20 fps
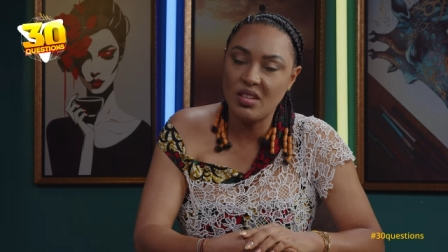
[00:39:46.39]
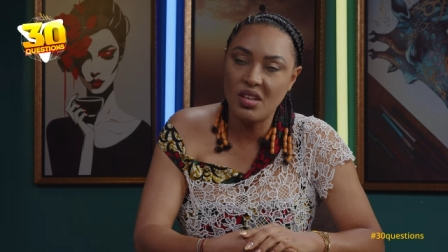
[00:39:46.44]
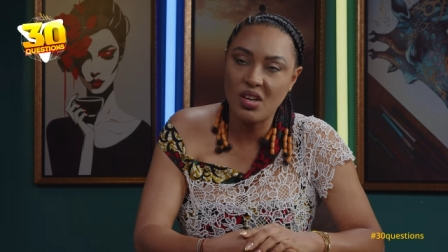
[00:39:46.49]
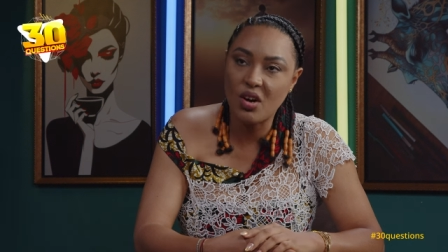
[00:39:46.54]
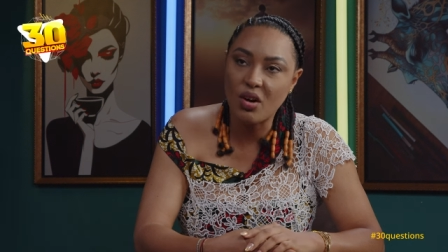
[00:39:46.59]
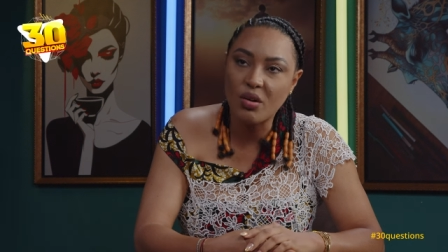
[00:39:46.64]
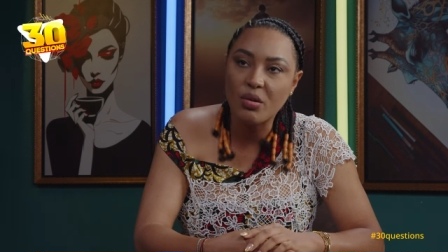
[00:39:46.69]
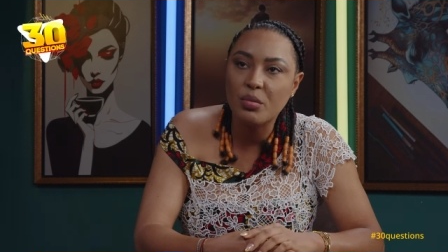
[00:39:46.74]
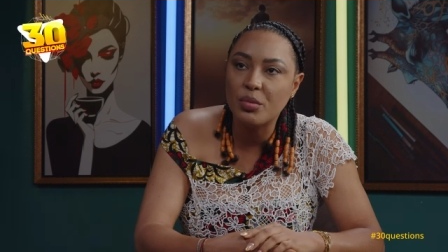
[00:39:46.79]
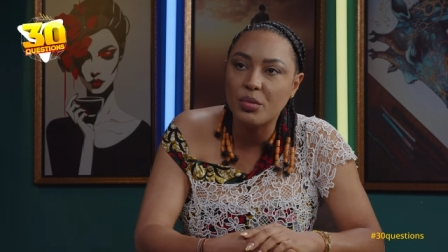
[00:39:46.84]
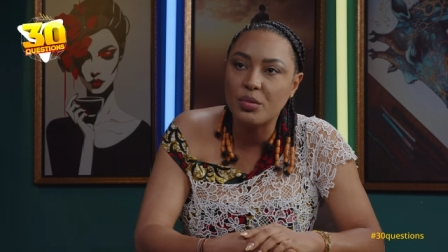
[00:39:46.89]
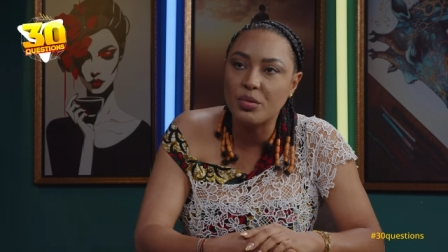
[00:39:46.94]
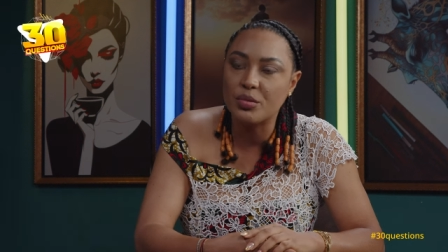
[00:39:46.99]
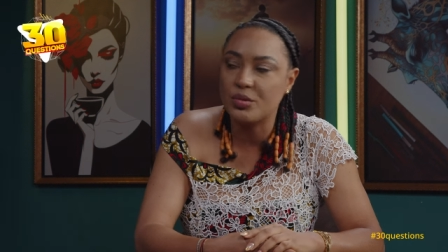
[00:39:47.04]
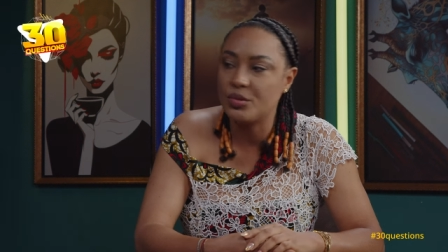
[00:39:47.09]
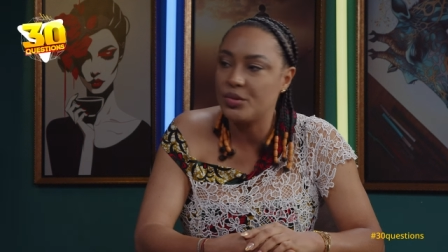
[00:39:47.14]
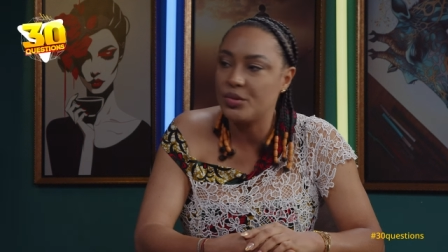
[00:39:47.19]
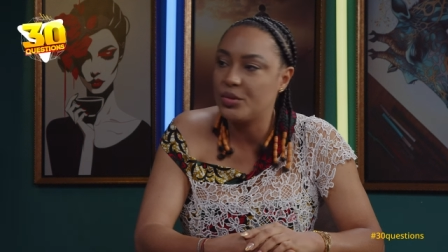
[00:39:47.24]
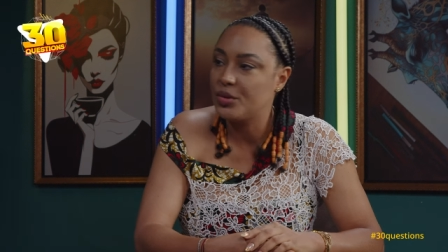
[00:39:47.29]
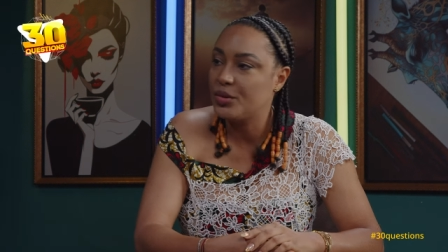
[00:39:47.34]
horrible
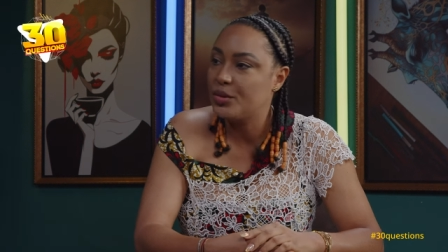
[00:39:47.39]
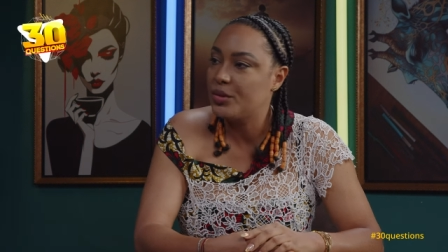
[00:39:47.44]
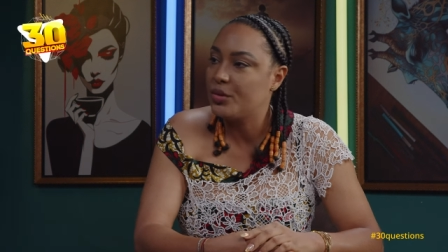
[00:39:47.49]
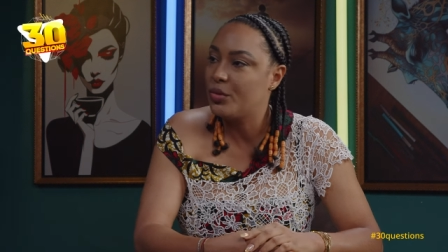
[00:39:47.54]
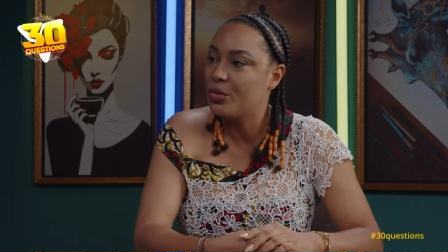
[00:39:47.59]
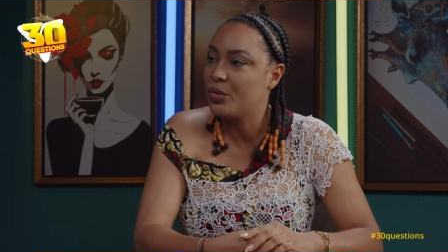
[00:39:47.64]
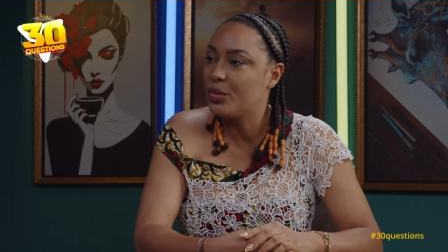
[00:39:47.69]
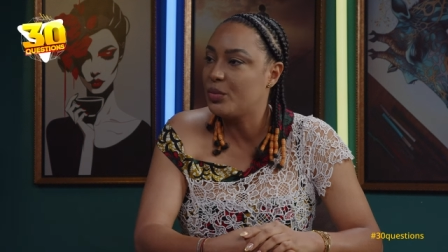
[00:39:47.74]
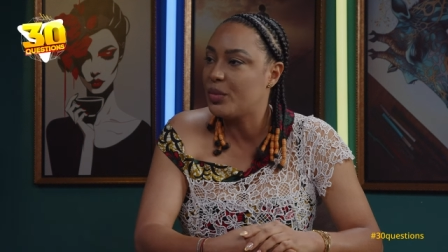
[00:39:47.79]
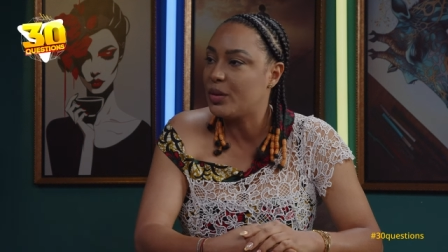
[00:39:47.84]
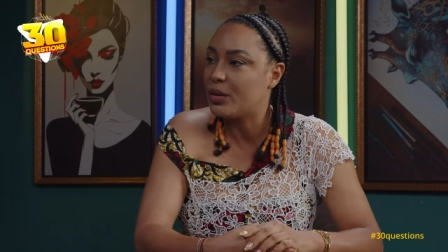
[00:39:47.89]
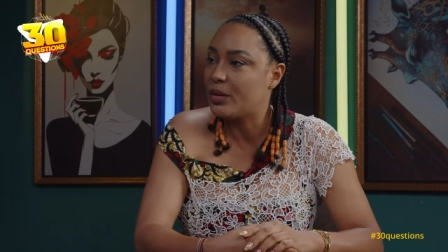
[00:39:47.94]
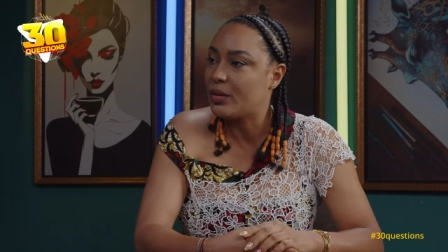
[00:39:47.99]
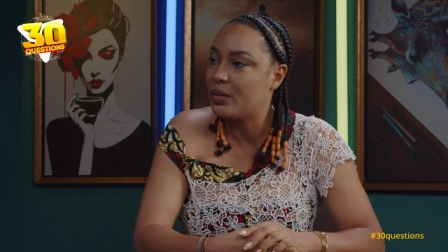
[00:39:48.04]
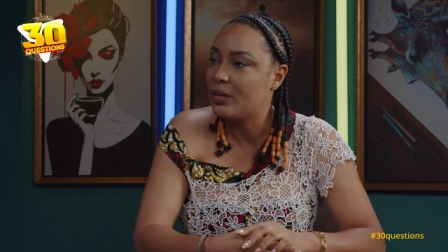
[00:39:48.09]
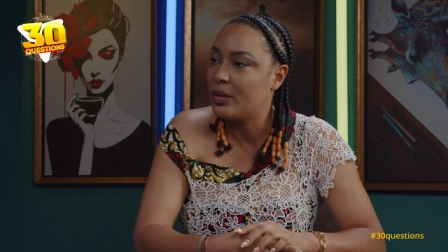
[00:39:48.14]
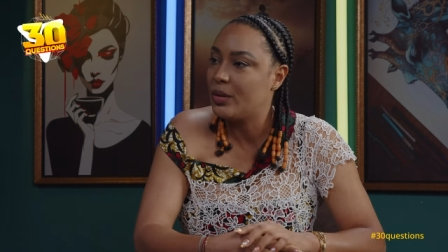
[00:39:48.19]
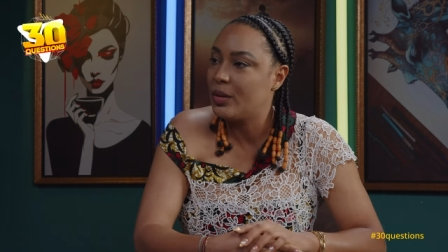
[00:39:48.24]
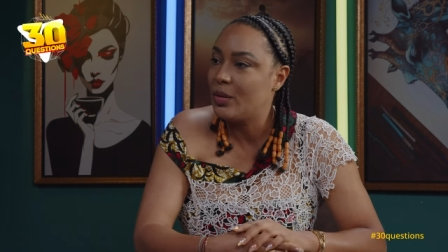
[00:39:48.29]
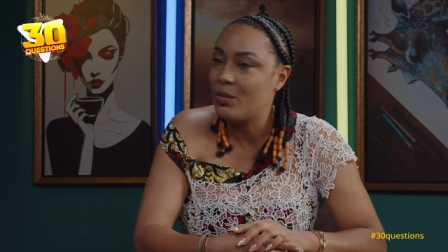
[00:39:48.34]
with me.
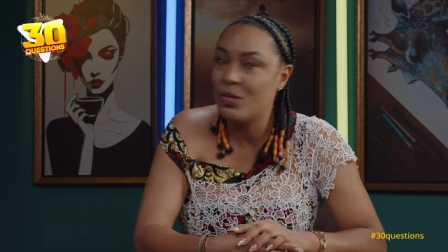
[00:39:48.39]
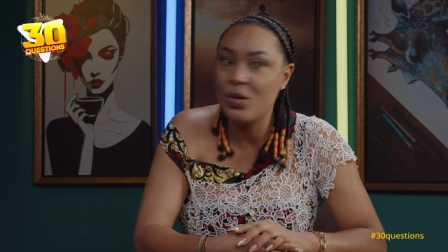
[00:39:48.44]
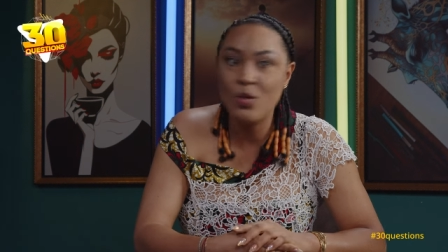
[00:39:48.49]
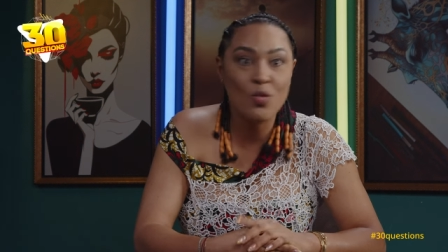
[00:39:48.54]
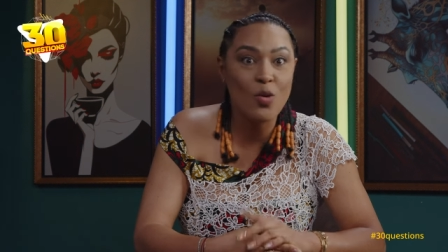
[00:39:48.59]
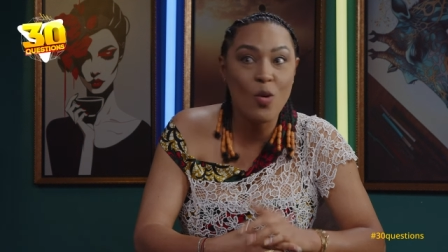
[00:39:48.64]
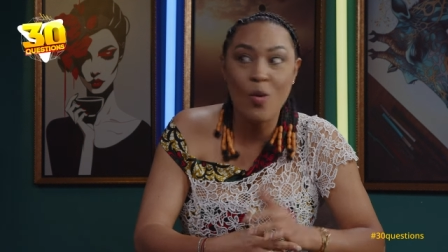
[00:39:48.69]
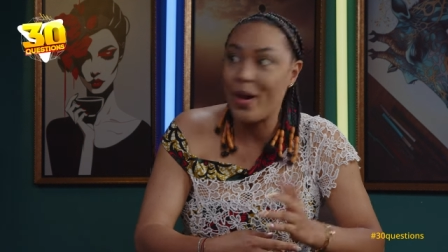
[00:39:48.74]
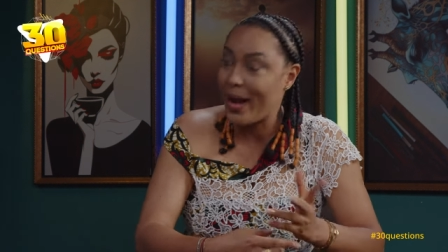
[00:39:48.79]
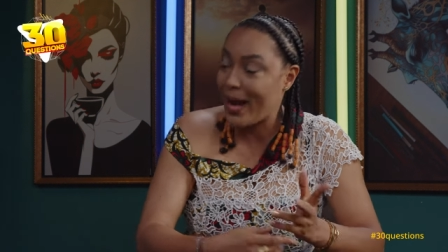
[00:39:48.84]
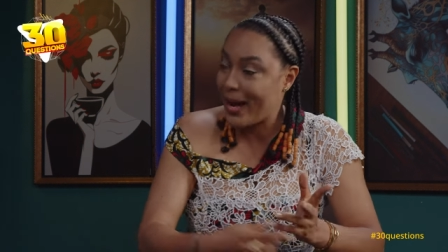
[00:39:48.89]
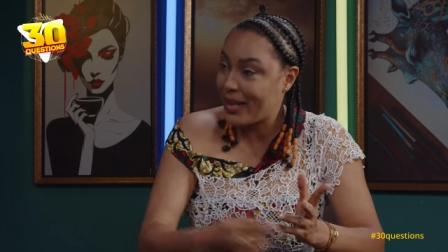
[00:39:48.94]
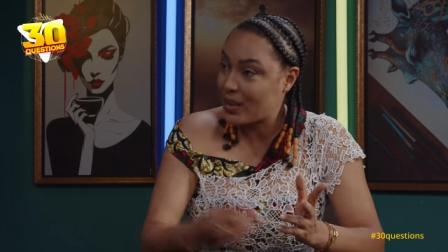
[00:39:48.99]
Me who online,